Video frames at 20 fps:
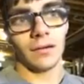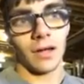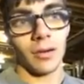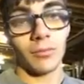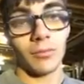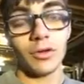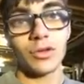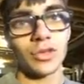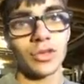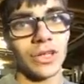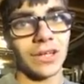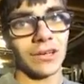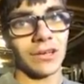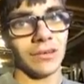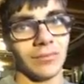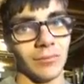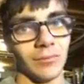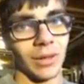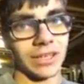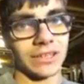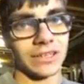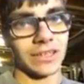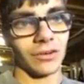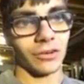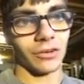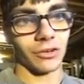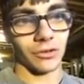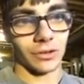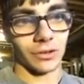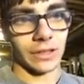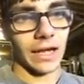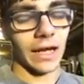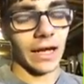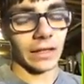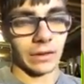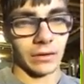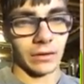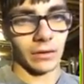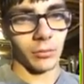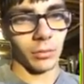I'm using my cellular
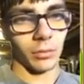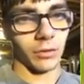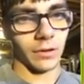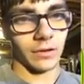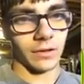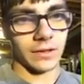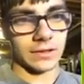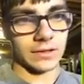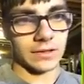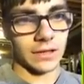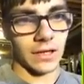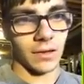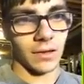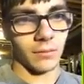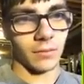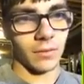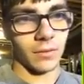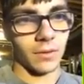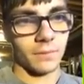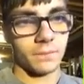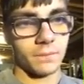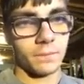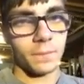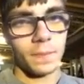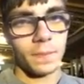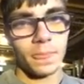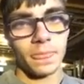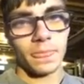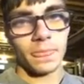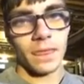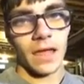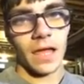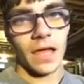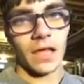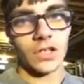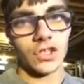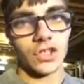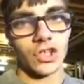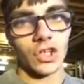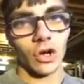data to play this game.
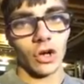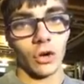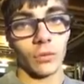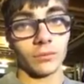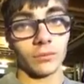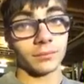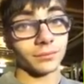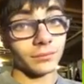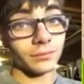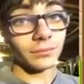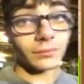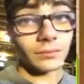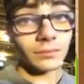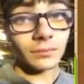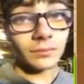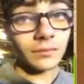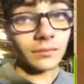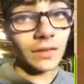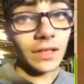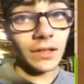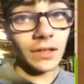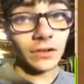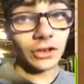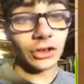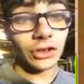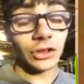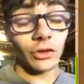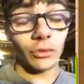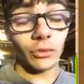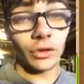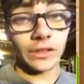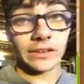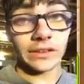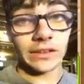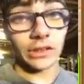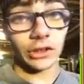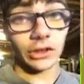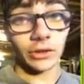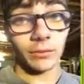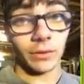And so, there's no reason that
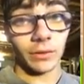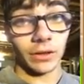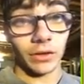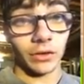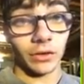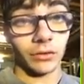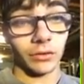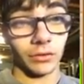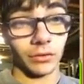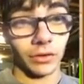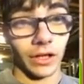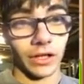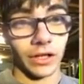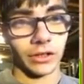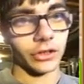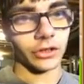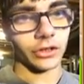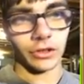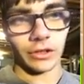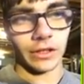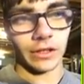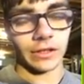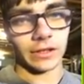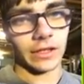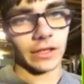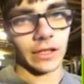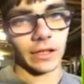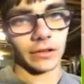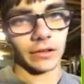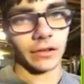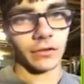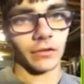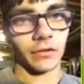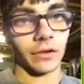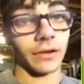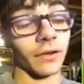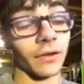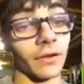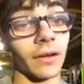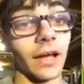I should have disconnected right
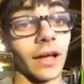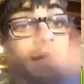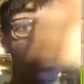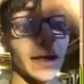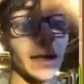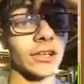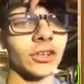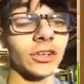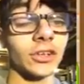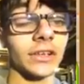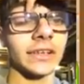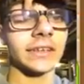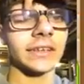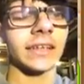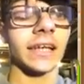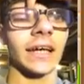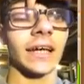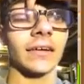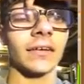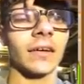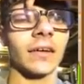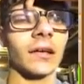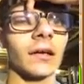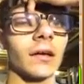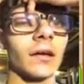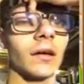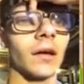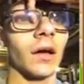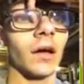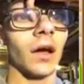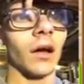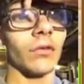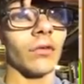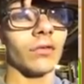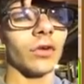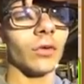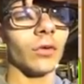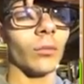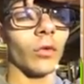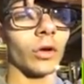there. And I actually disconnect a
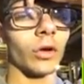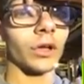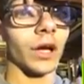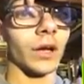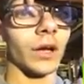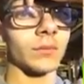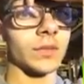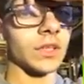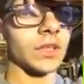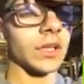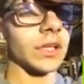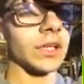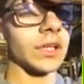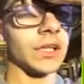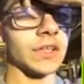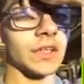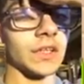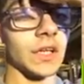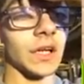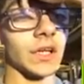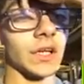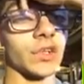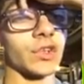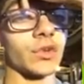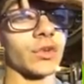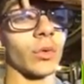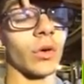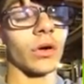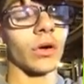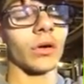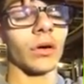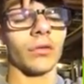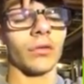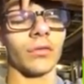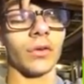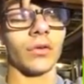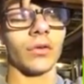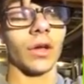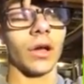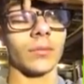few more times, and he disconnects a
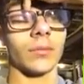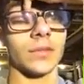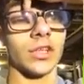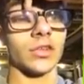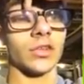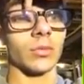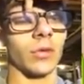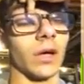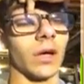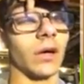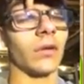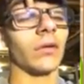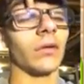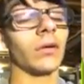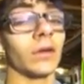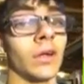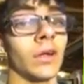few times as well.